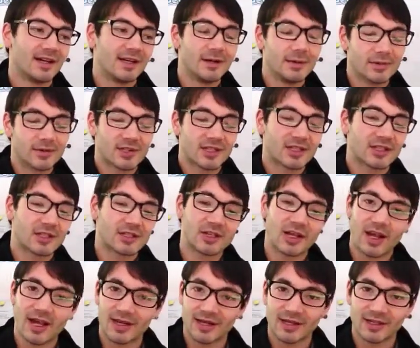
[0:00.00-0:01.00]
it was just such a
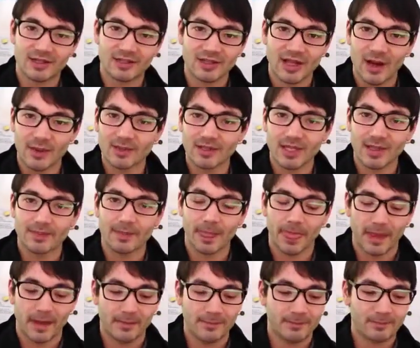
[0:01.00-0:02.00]
headache. So that was like
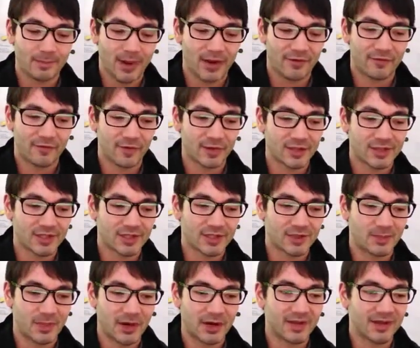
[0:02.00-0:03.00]
my first
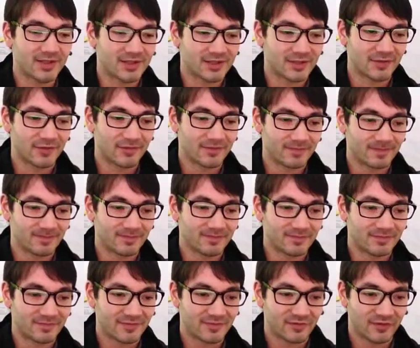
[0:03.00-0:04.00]
experience of
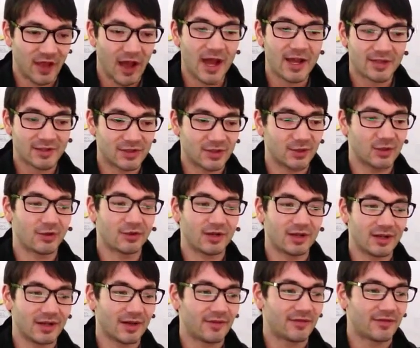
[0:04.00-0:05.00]
flying to
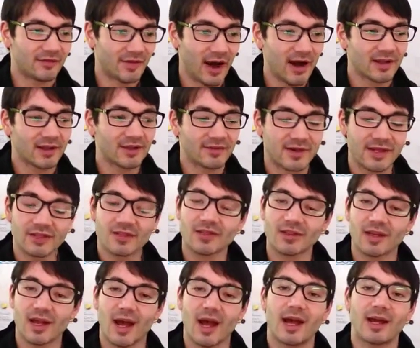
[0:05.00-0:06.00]
Korea. I finally
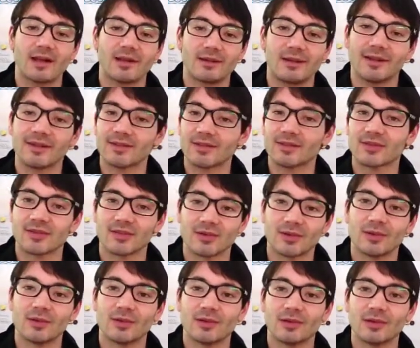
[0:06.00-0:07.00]
eventually got into
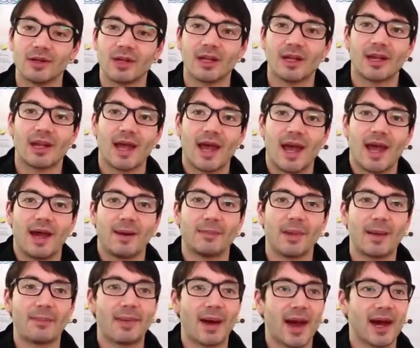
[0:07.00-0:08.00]
Seoul, and
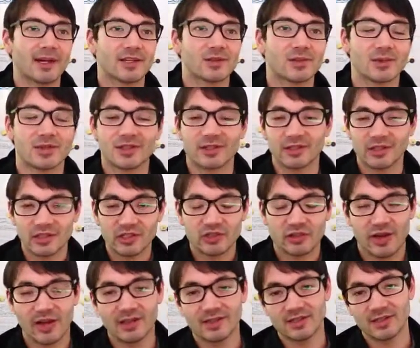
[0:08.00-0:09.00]
my bags are still in
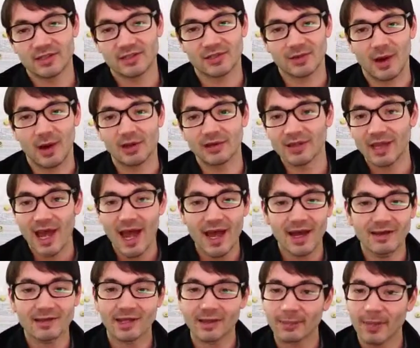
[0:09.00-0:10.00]
transit. So I only
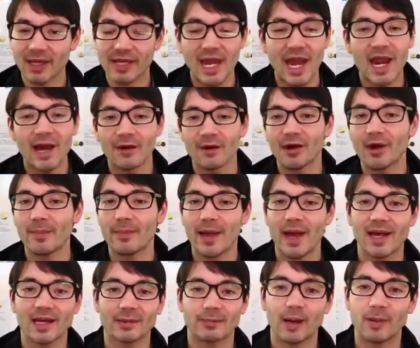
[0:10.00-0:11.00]
had like my carry-on
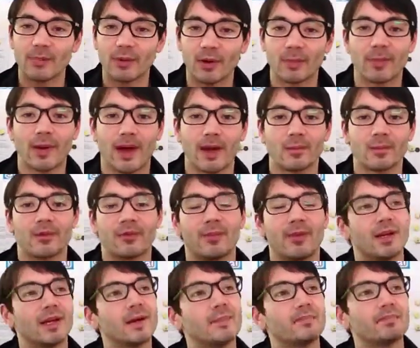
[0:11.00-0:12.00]
bag and my book bag with
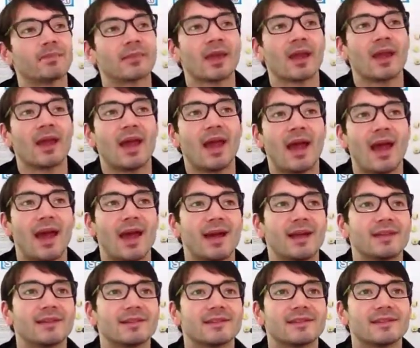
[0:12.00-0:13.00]
me,
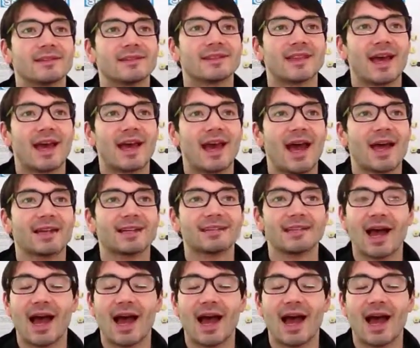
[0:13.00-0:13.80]
and that had to